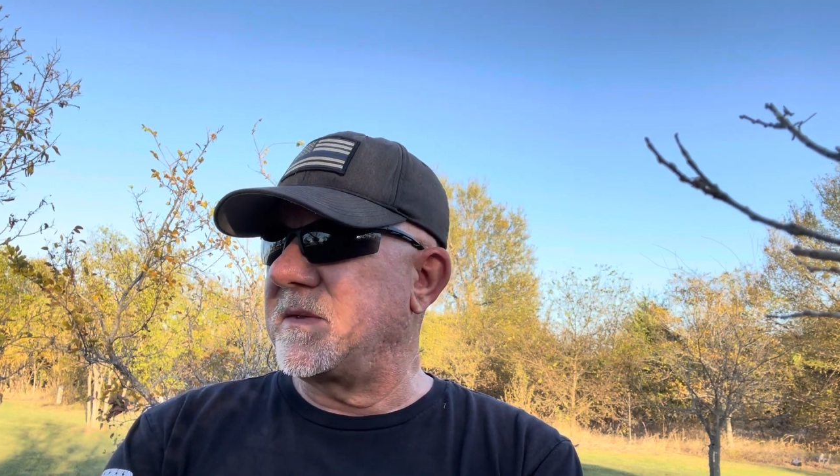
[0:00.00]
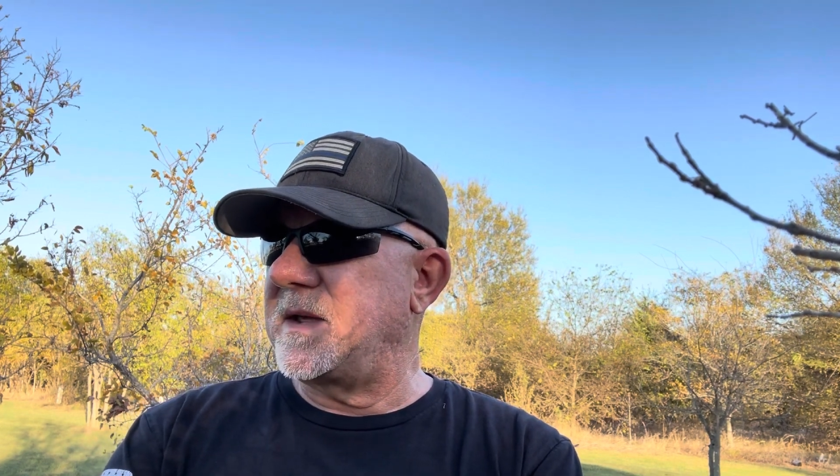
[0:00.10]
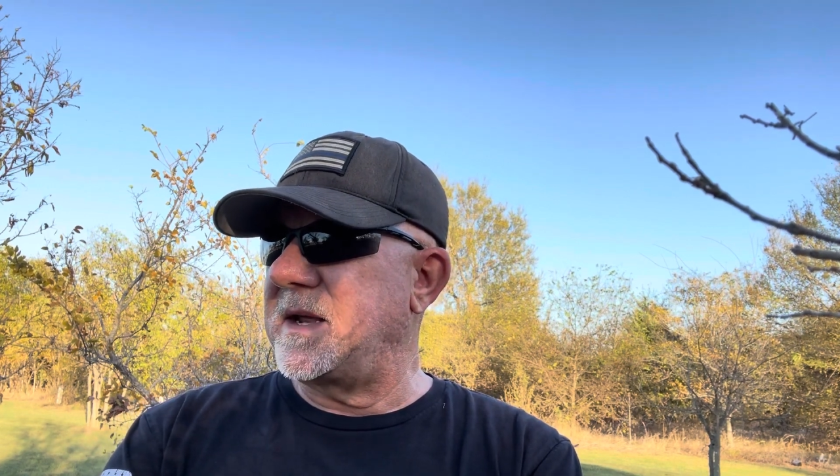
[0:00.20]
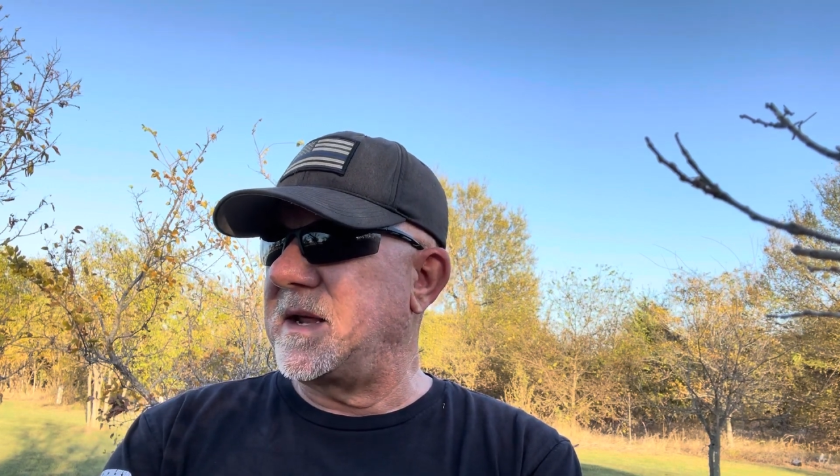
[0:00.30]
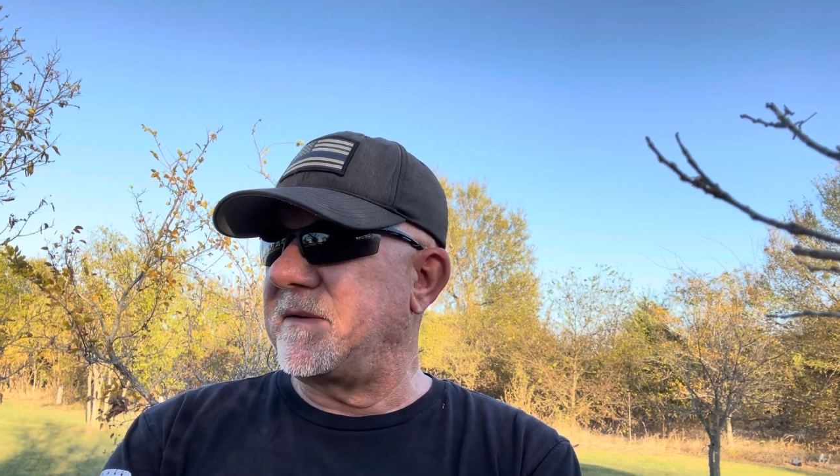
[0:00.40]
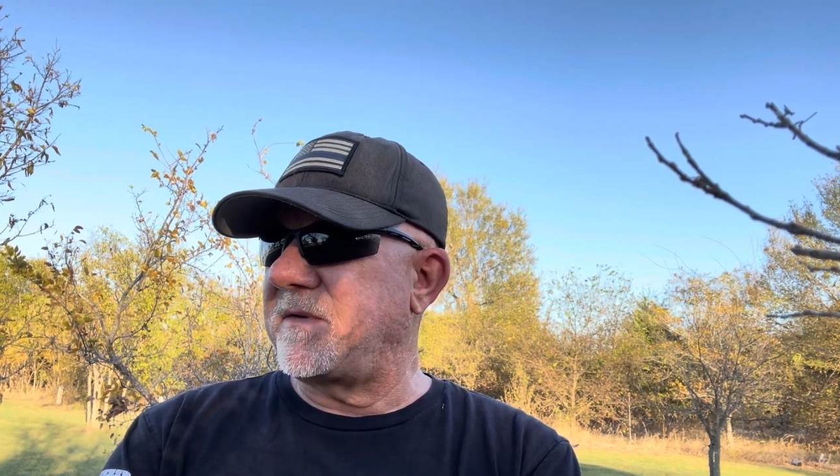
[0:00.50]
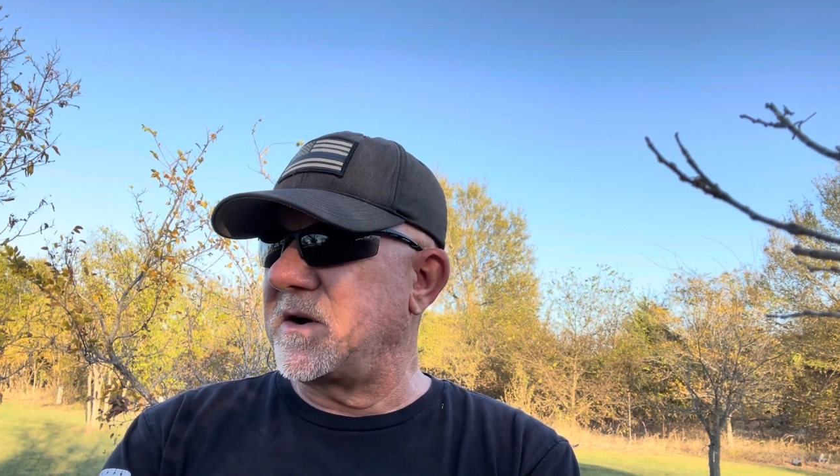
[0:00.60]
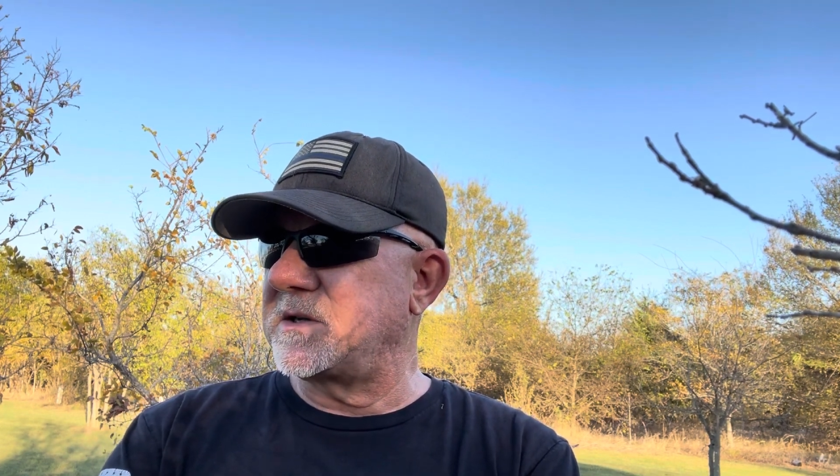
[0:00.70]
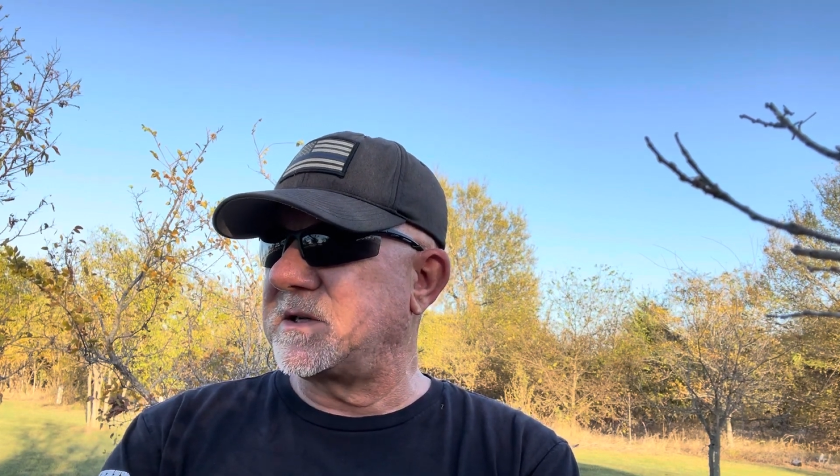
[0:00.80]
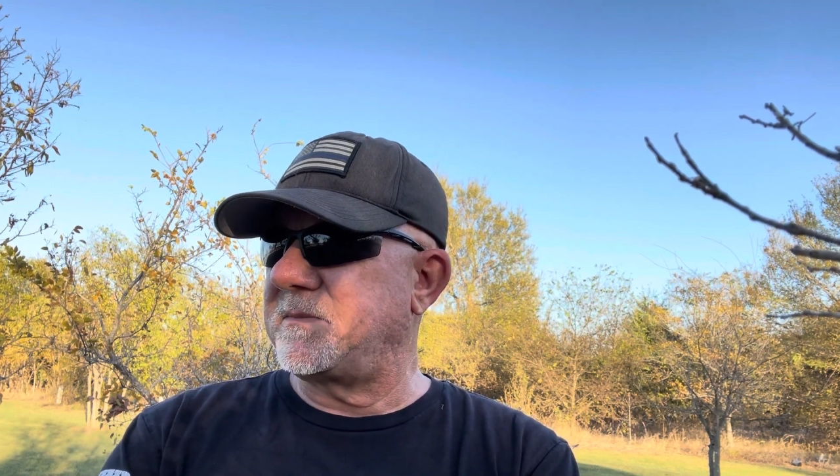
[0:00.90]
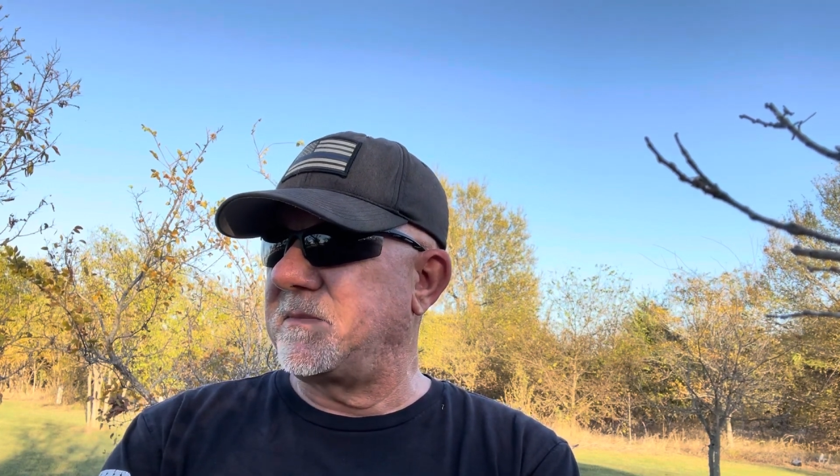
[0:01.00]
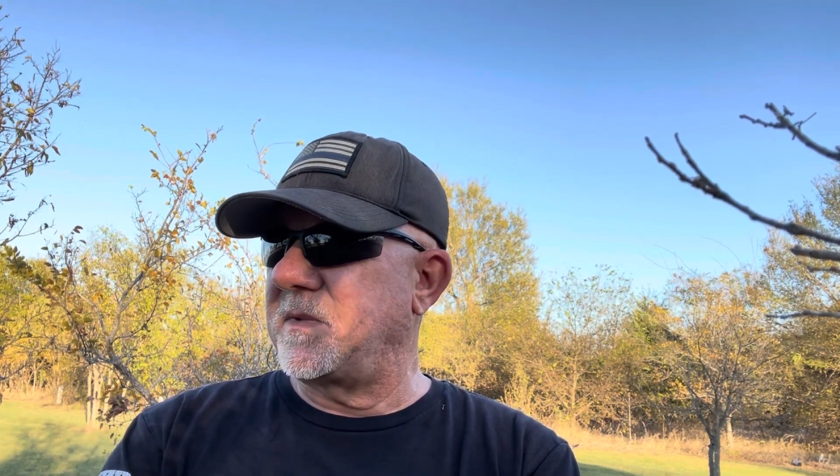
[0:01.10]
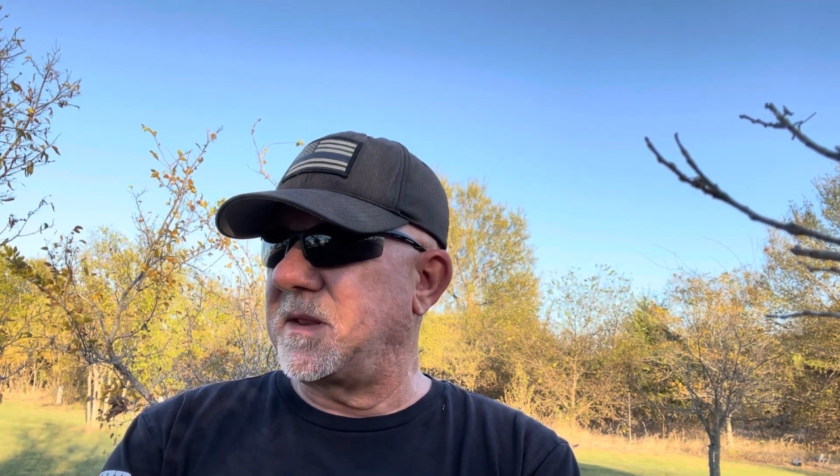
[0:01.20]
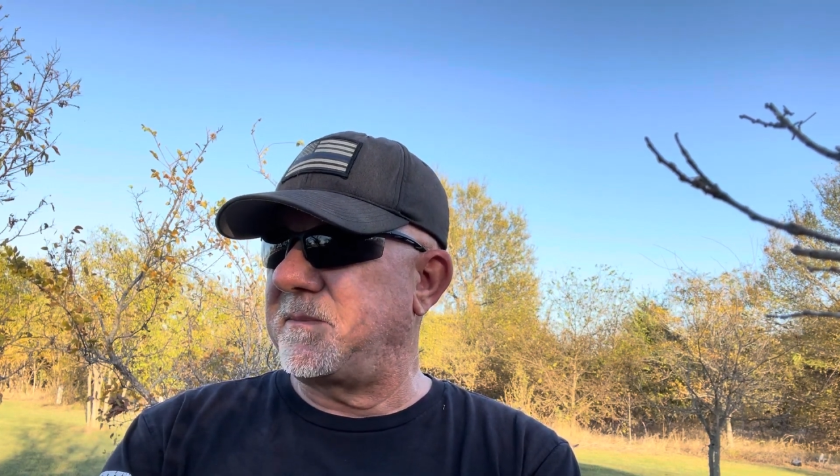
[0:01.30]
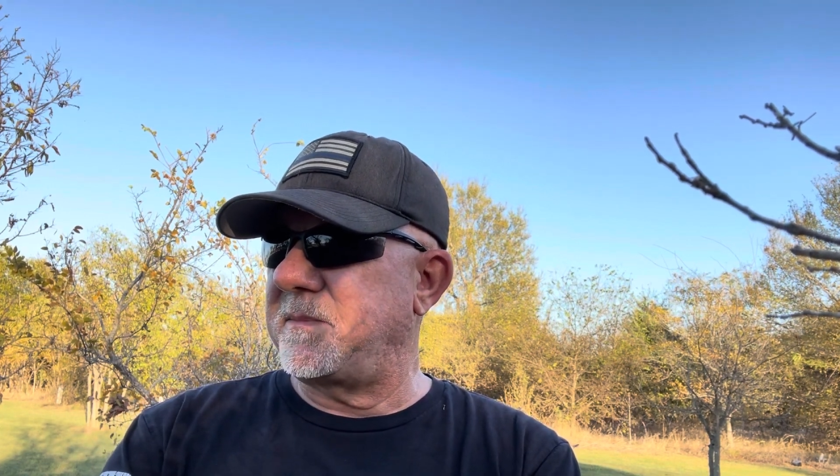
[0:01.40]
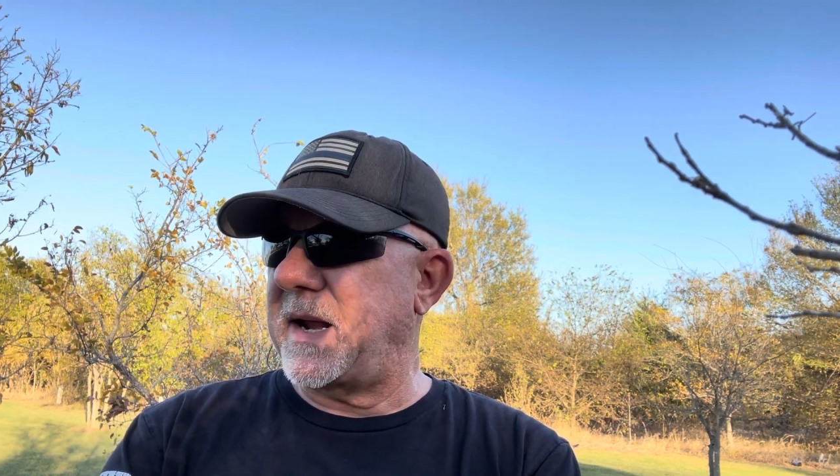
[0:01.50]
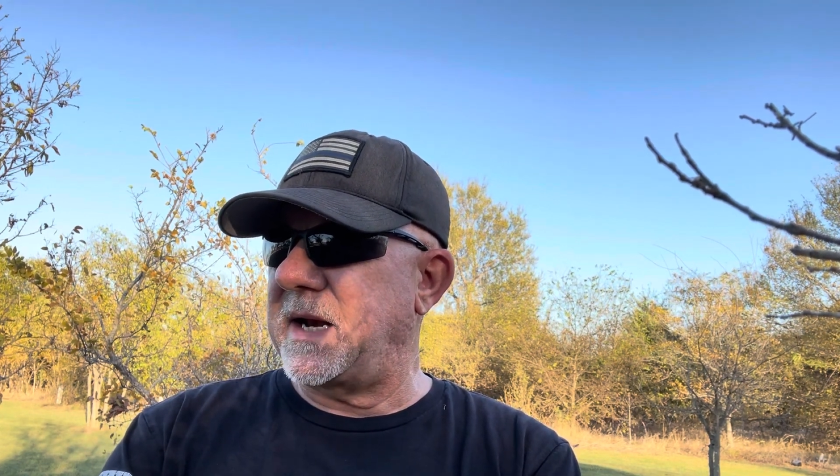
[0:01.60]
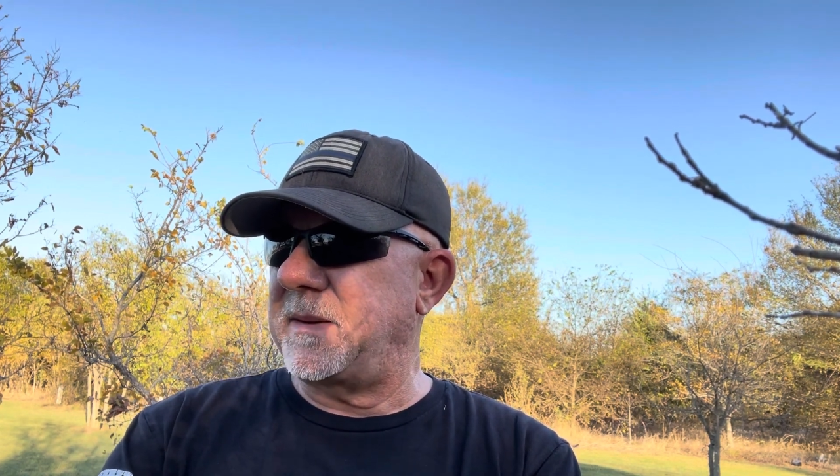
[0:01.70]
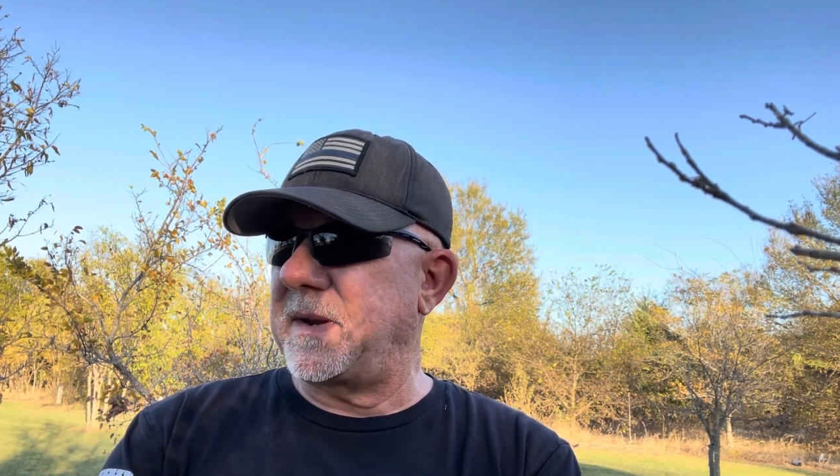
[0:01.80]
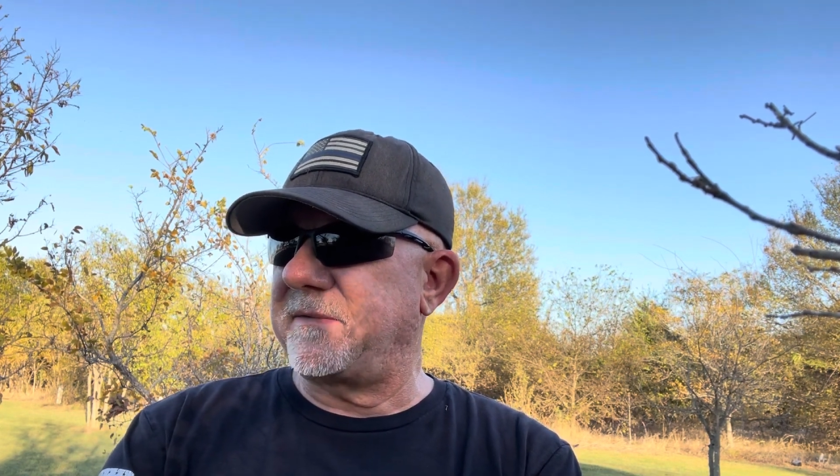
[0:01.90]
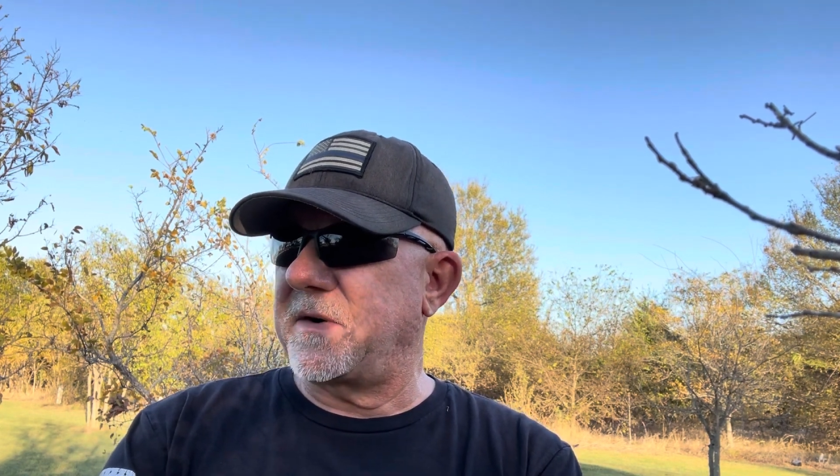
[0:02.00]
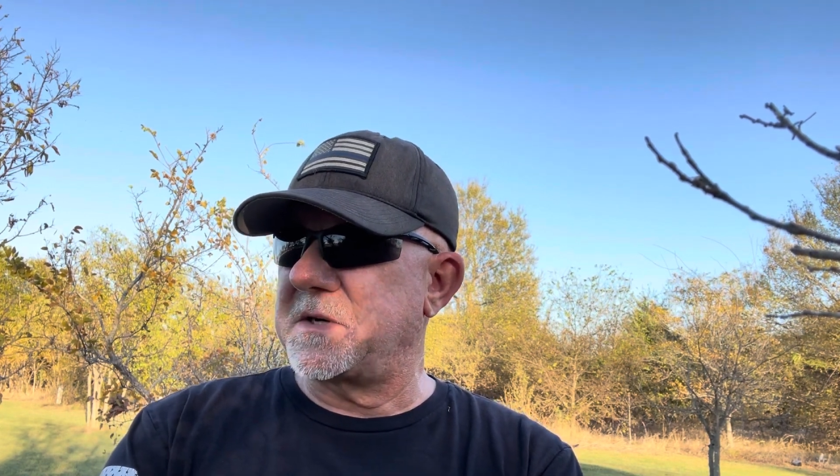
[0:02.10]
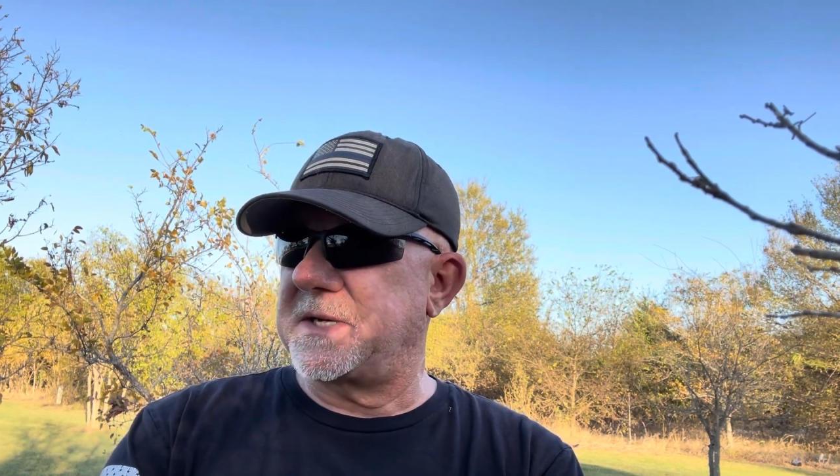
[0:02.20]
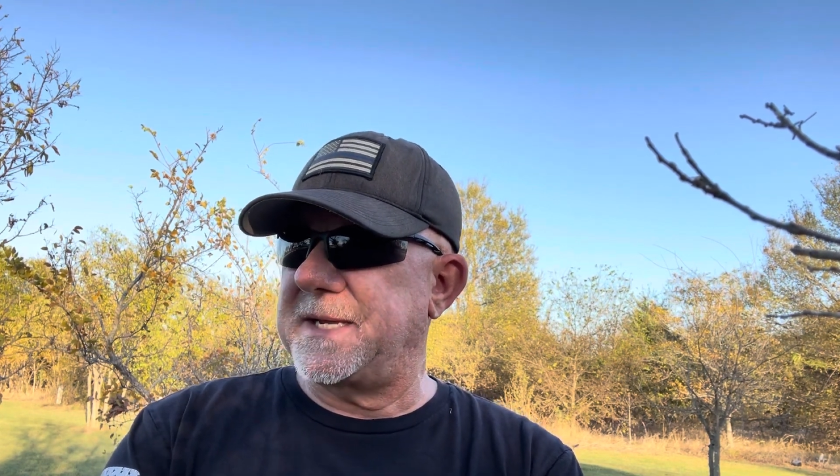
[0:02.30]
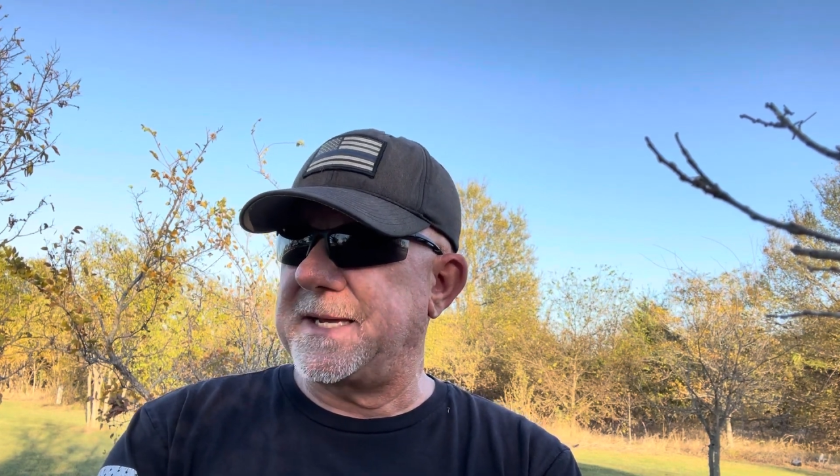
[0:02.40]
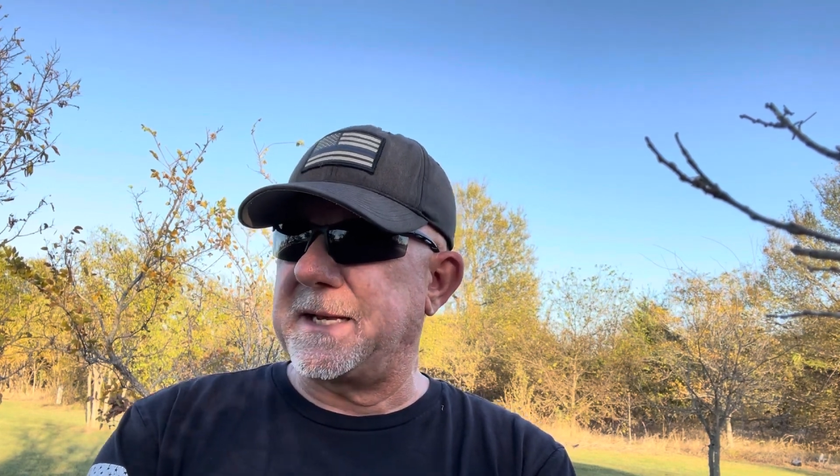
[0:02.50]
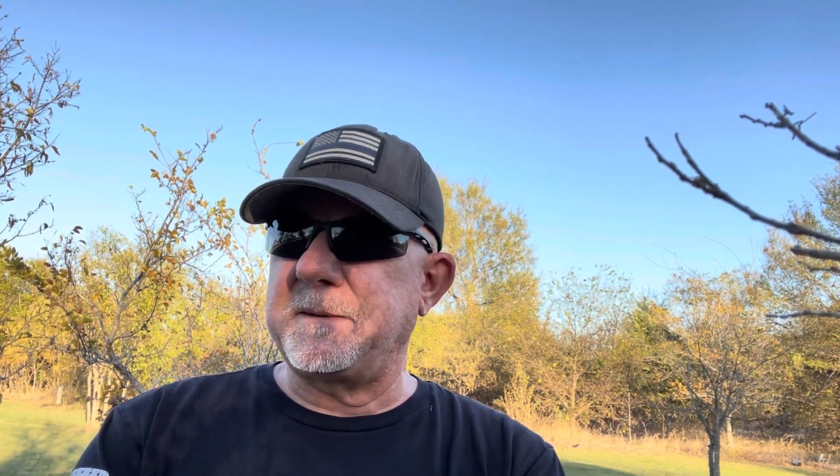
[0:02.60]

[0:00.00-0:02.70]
when the pandemic first hit,